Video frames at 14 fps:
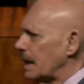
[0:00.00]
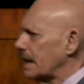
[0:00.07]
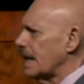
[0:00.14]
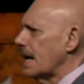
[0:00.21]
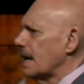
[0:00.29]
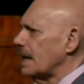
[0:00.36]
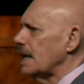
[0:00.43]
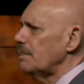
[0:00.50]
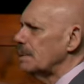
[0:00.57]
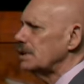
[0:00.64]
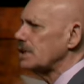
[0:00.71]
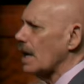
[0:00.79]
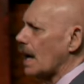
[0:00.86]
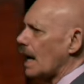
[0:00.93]
They can't keep a
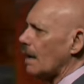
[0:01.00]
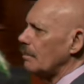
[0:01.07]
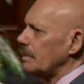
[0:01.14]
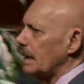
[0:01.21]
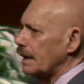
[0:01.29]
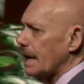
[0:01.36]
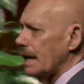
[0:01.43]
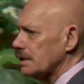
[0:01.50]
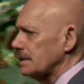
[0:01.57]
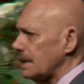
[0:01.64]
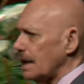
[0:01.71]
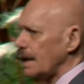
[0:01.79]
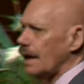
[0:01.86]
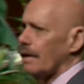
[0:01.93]
job, they can't
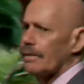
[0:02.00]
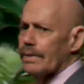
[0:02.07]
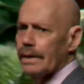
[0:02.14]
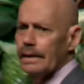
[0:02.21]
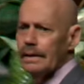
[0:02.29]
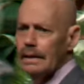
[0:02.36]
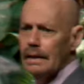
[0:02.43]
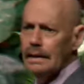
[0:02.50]
stay healthy,